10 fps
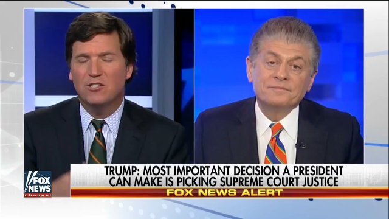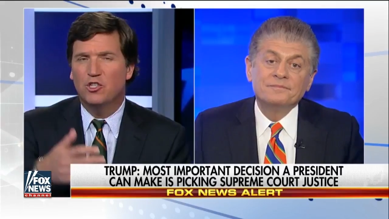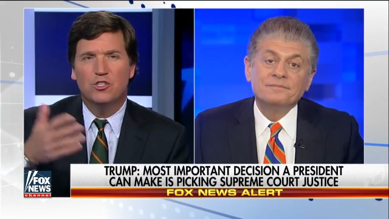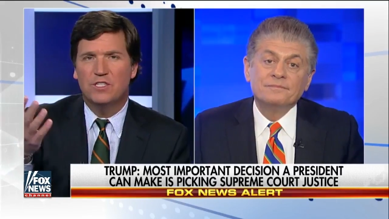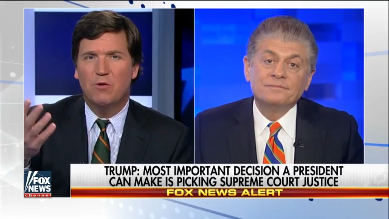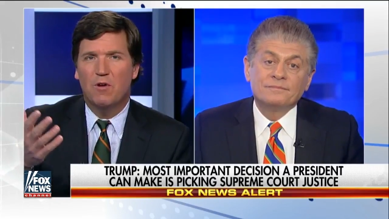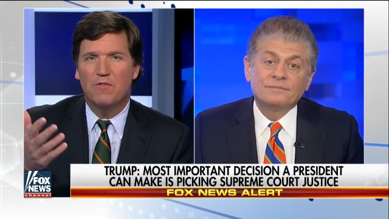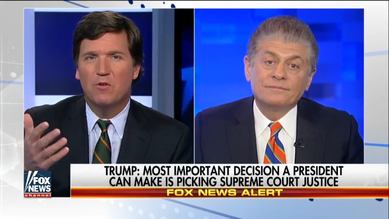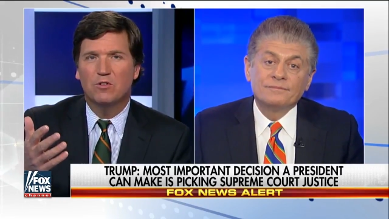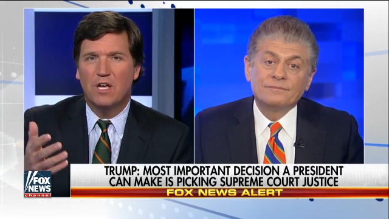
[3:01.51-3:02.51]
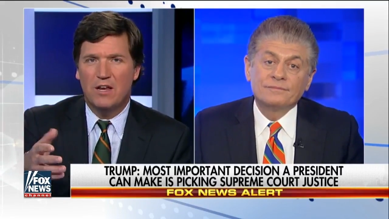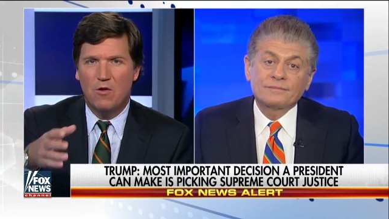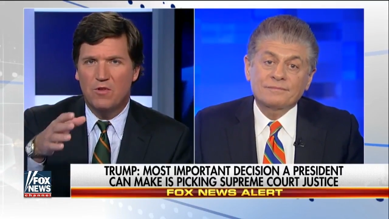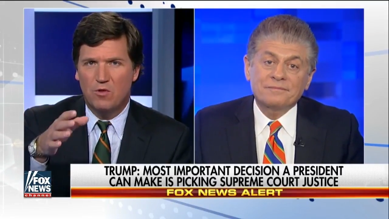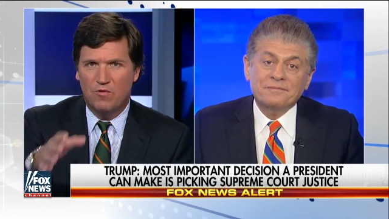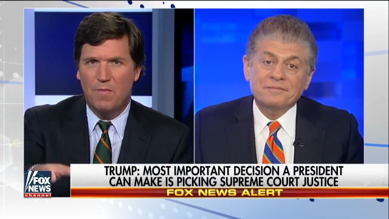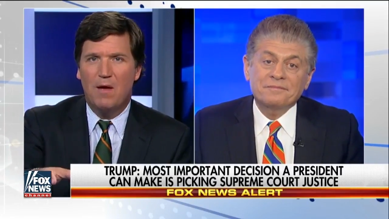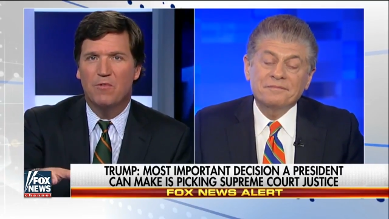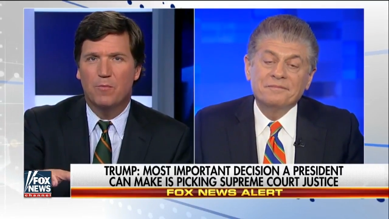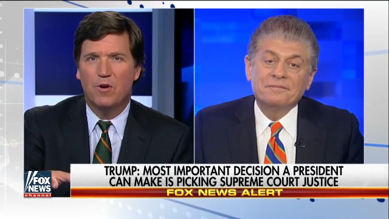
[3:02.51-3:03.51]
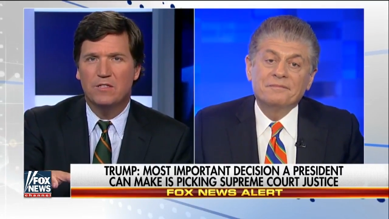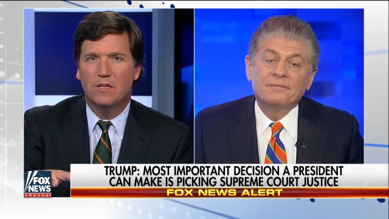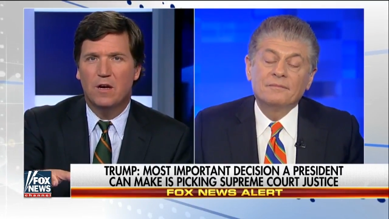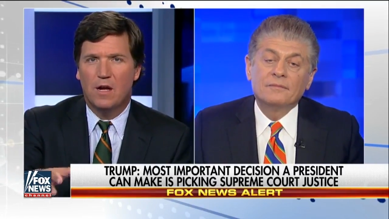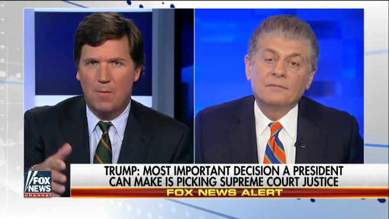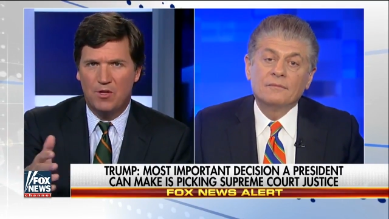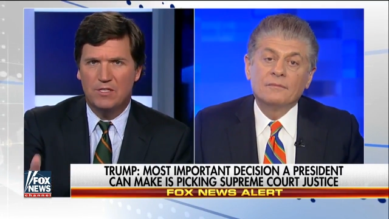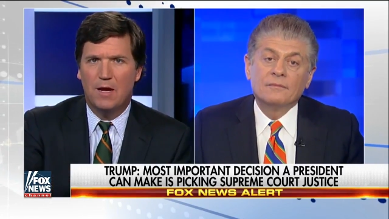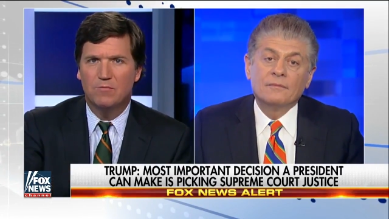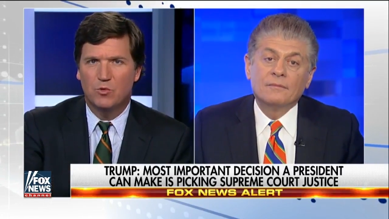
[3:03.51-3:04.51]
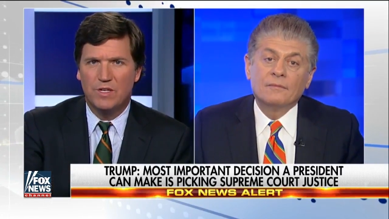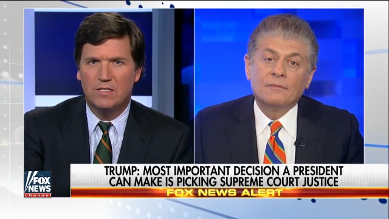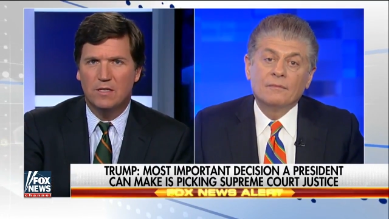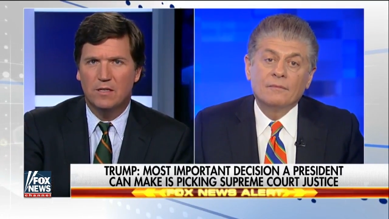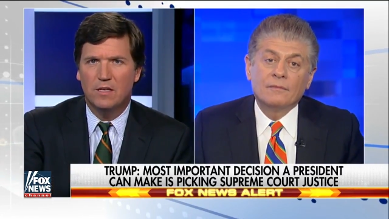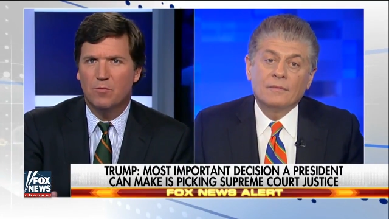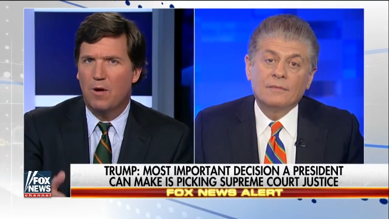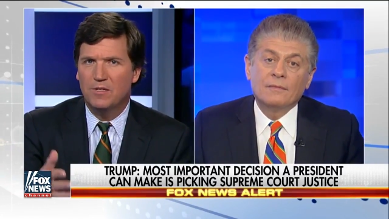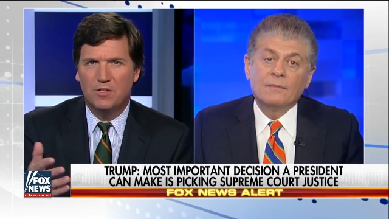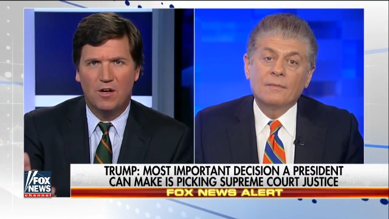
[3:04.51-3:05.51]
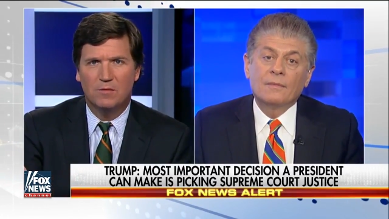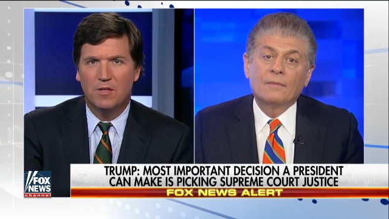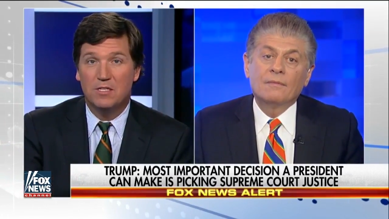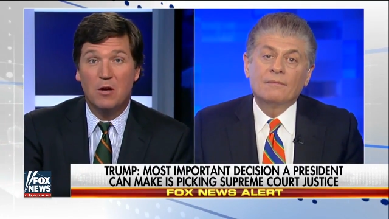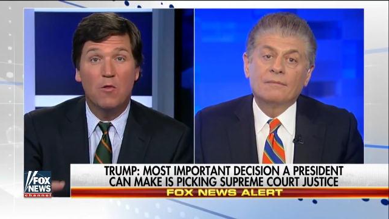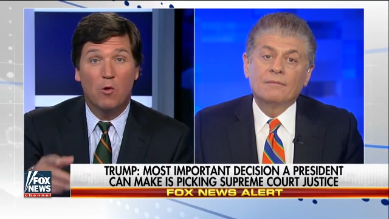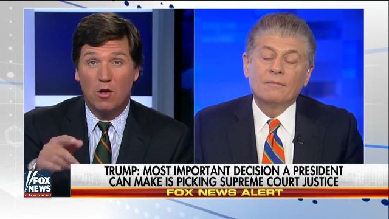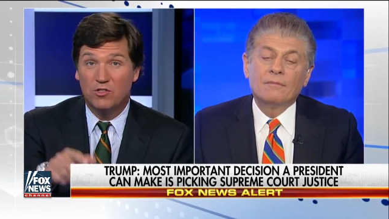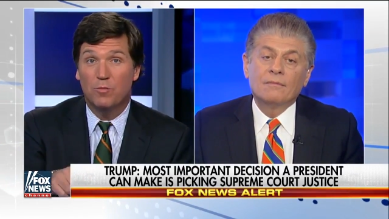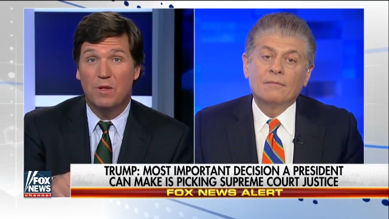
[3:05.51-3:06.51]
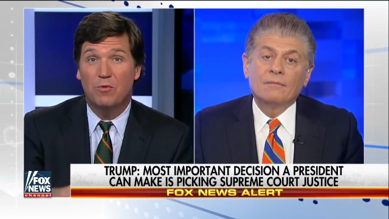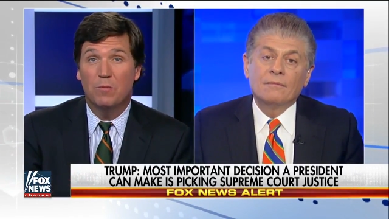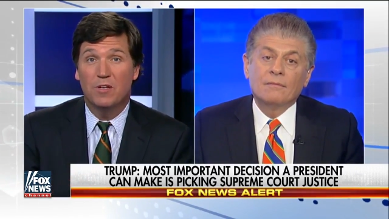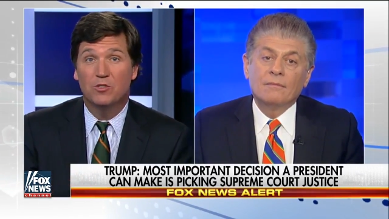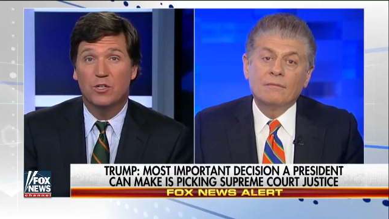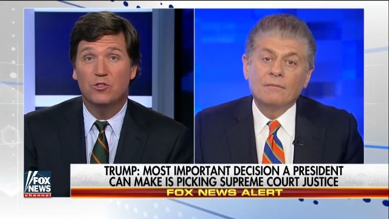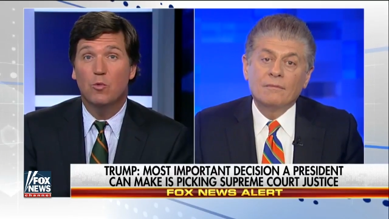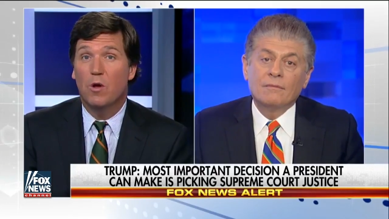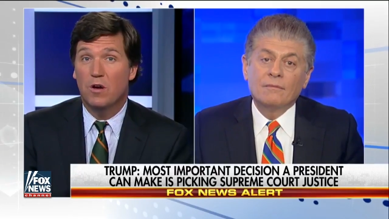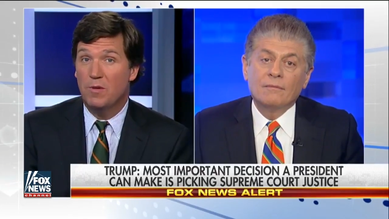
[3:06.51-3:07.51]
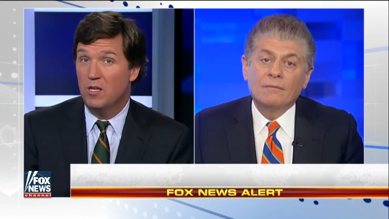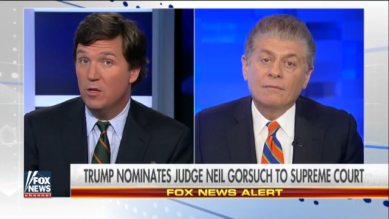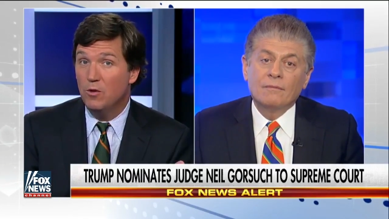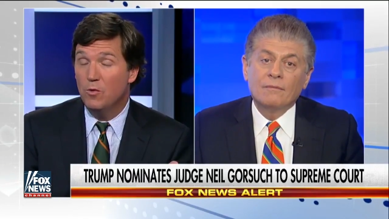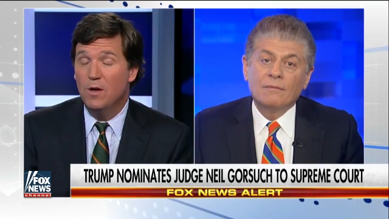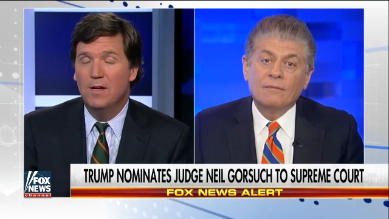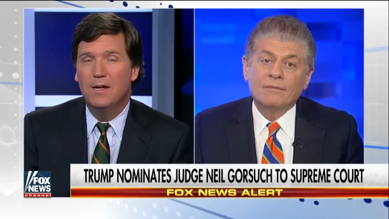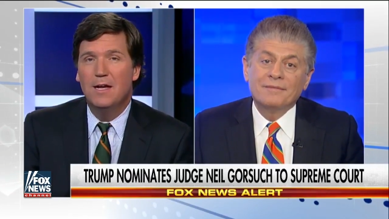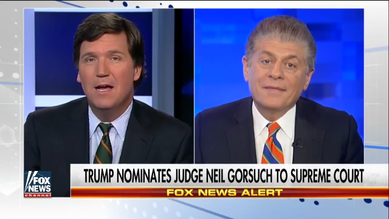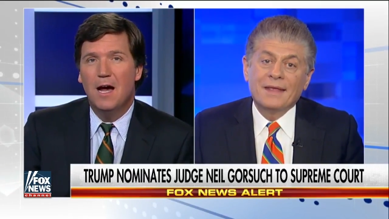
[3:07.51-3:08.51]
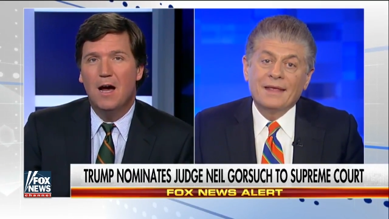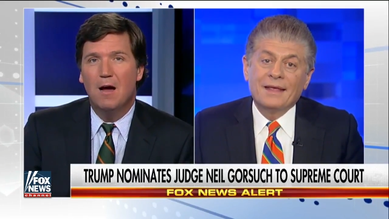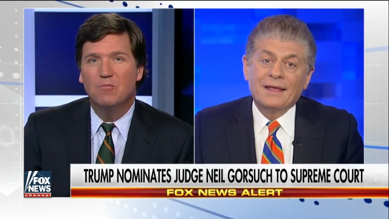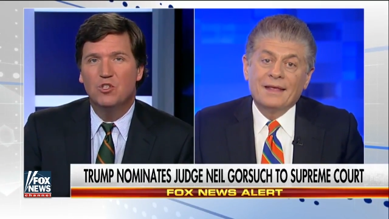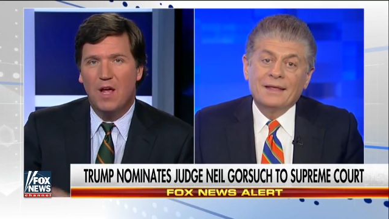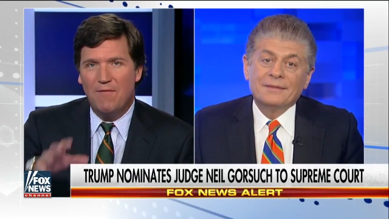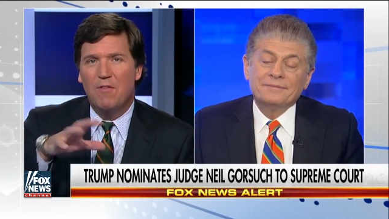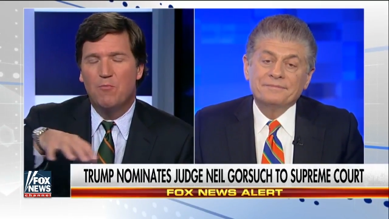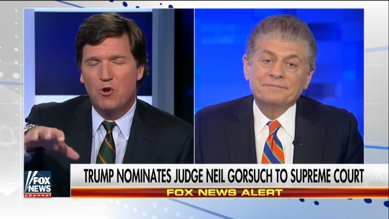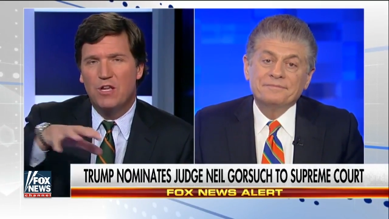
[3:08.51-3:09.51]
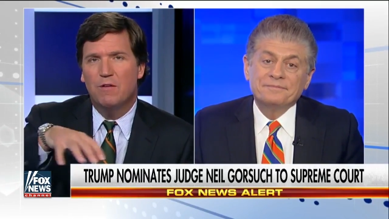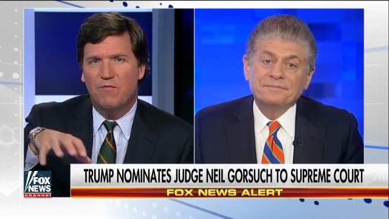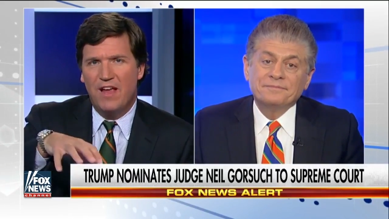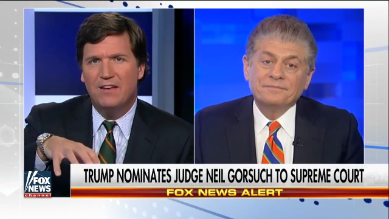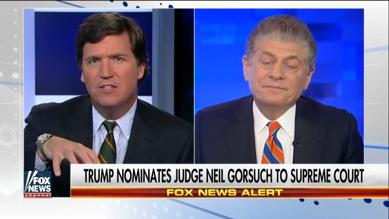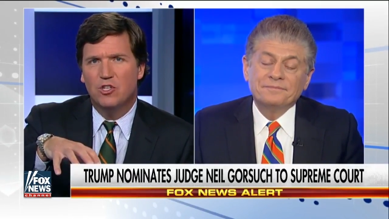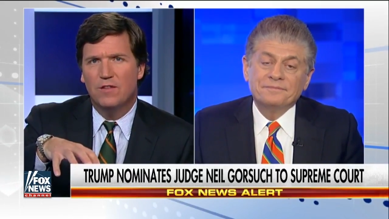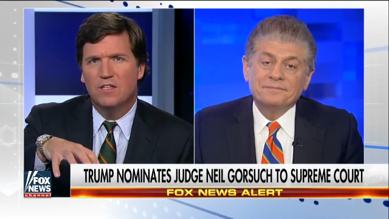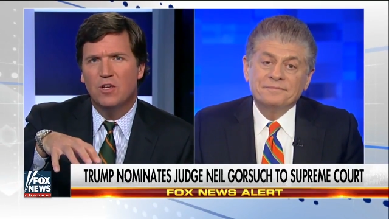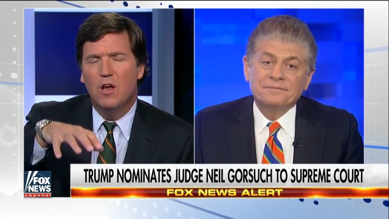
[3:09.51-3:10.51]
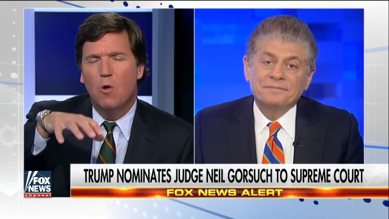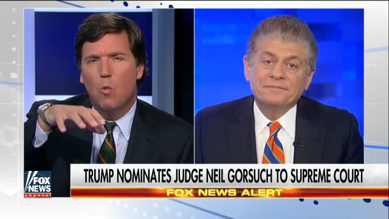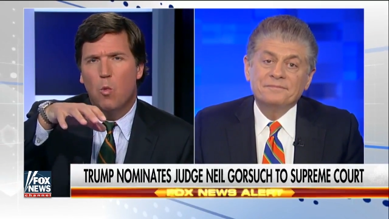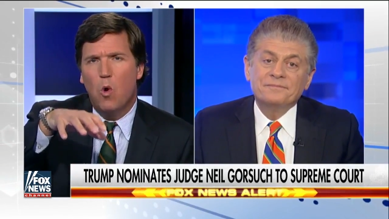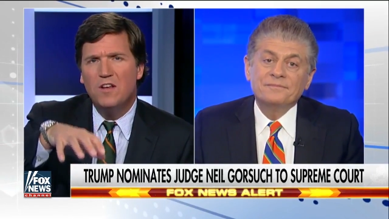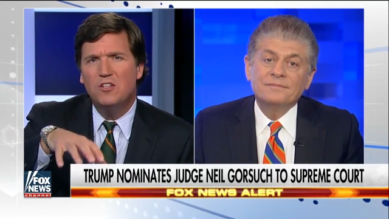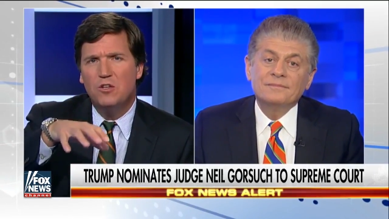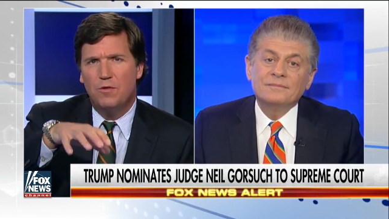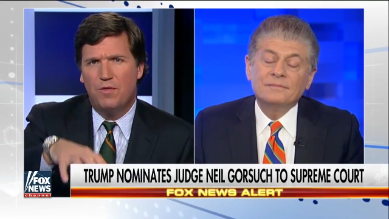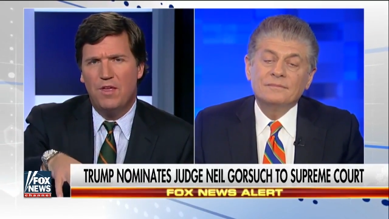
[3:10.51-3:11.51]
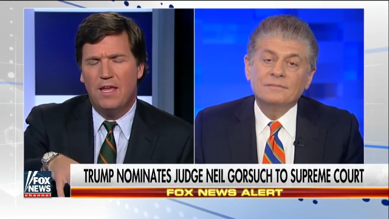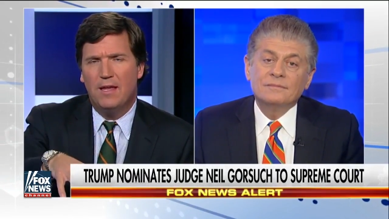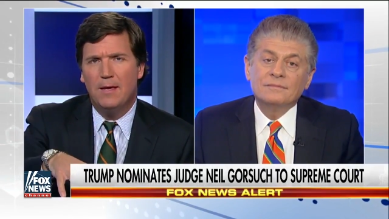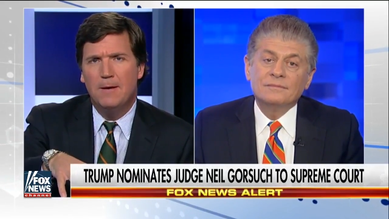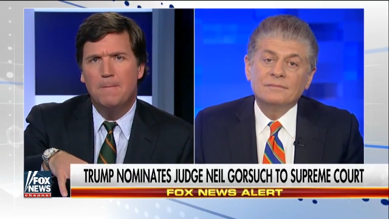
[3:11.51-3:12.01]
Speaker 1: should just say to our viewers, I know that you've met with the president a couple of times recently. You probably talked about this. I know there are also people in the administration who wanted to pick you. Um, so you have a pretty good advantage on this. What do you think